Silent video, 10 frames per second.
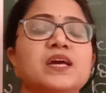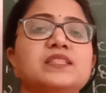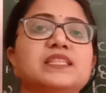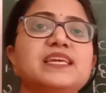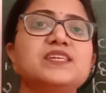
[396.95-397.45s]

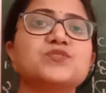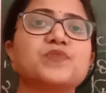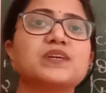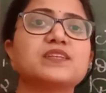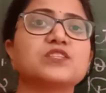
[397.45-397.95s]
these
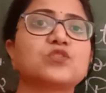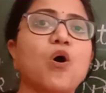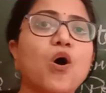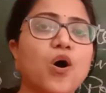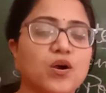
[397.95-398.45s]
were the
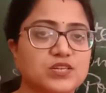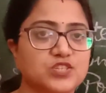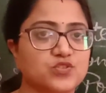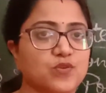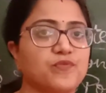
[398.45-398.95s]

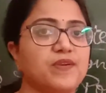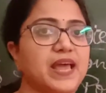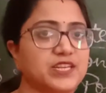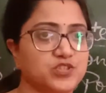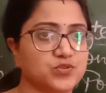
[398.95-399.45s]
thoughts of
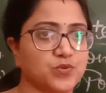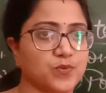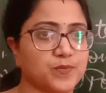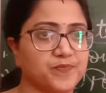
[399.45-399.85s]
Lancho,